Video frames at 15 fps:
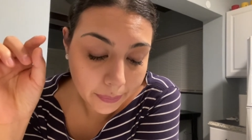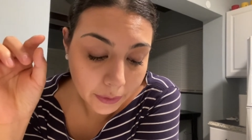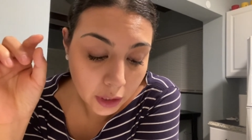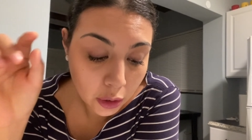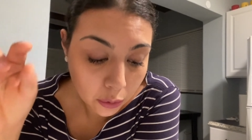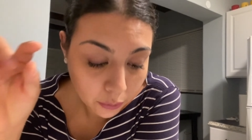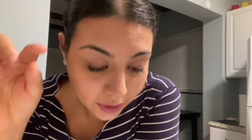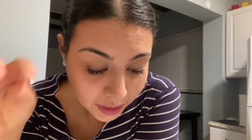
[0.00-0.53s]

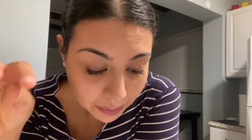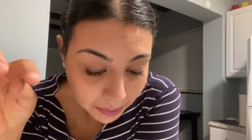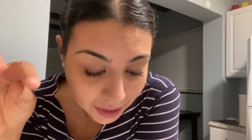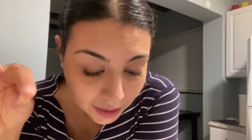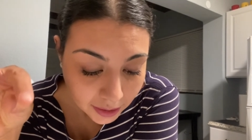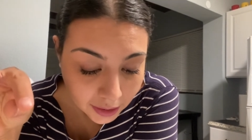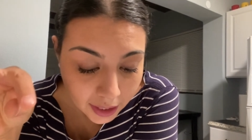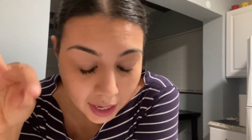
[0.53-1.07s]

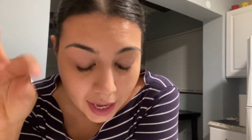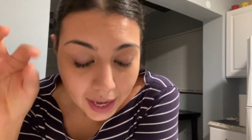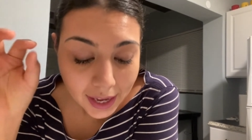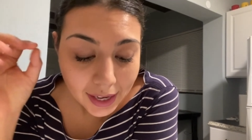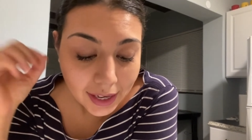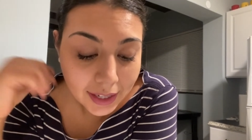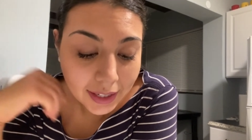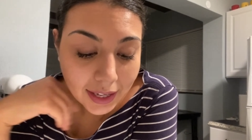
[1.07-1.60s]
recipes,
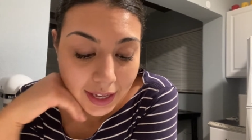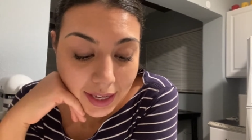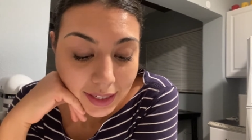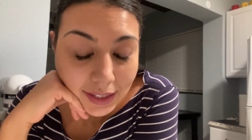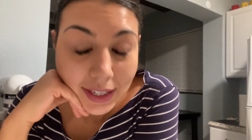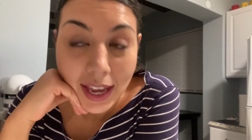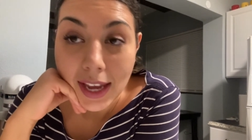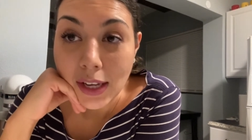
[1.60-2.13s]
it
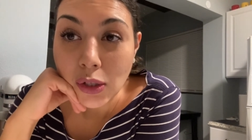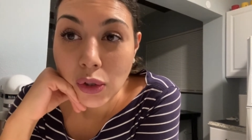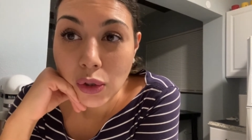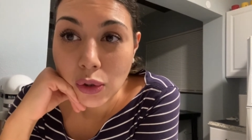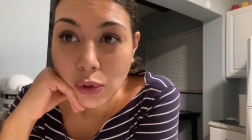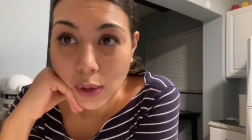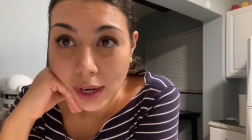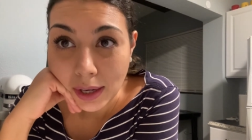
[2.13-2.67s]
is a
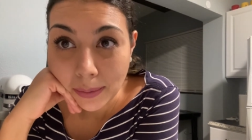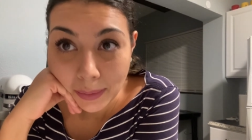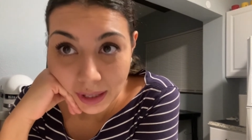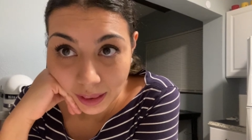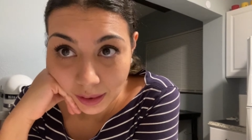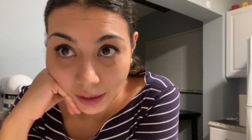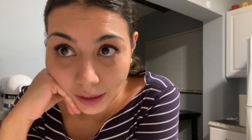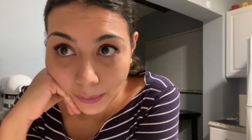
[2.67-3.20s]
straight
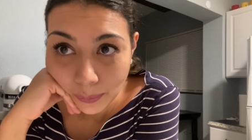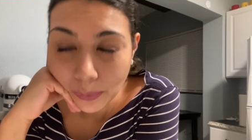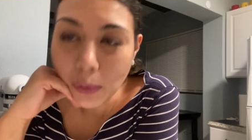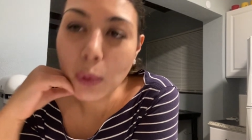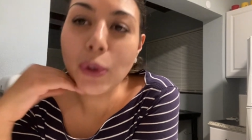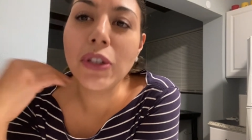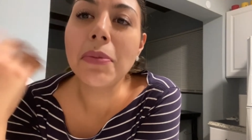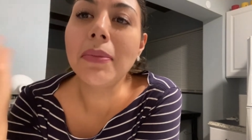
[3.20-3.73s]
method,
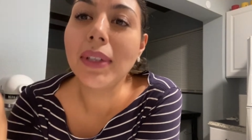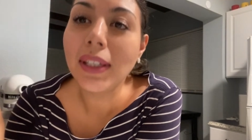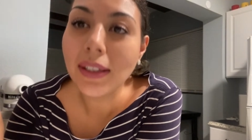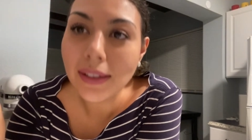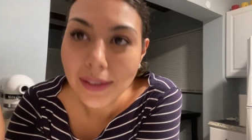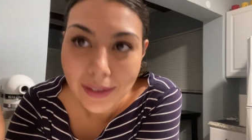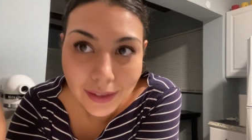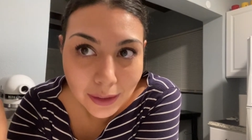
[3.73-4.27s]
which
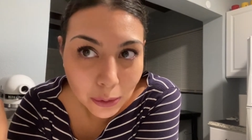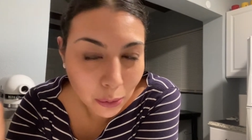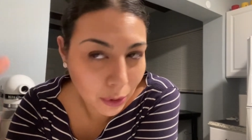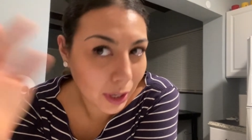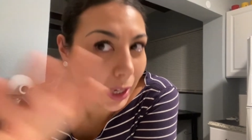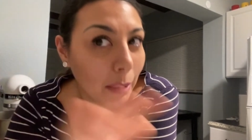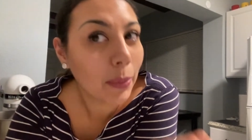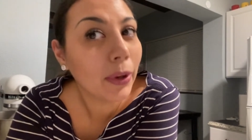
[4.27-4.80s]
means we're
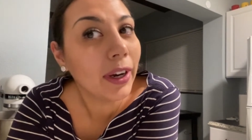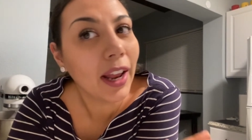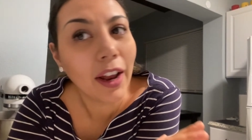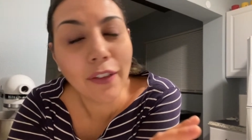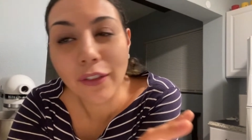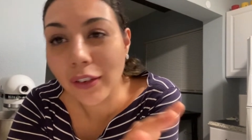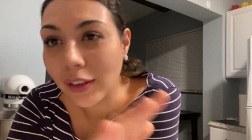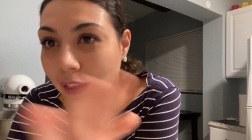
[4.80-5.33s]
gonna put
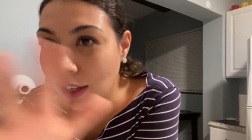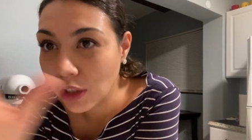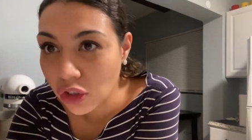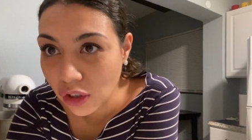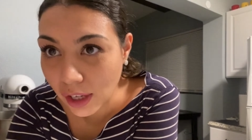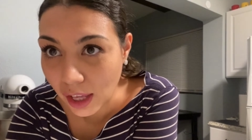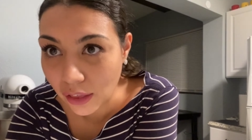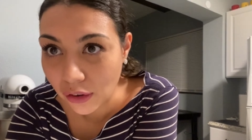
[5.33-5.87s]
everything
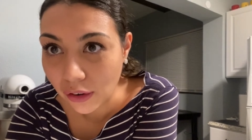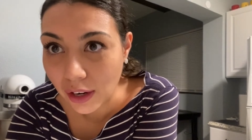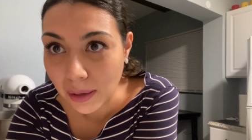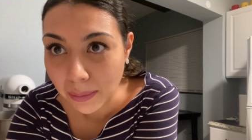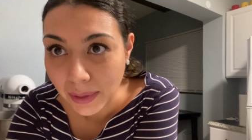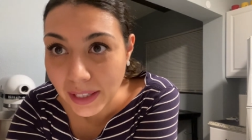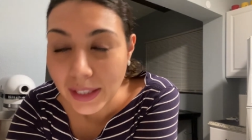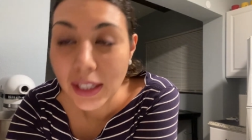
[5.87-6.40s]
together
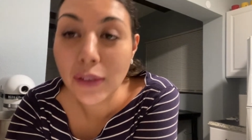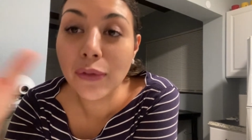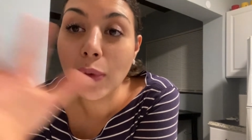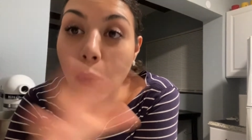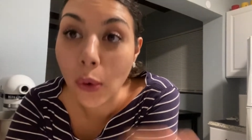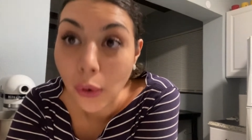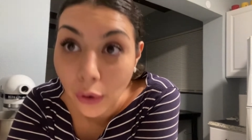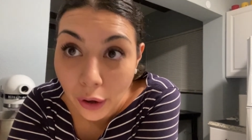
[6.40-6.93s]
and mix it
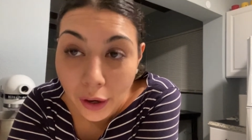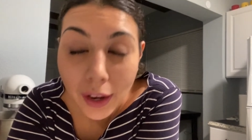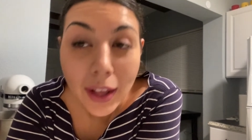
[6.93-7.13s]
for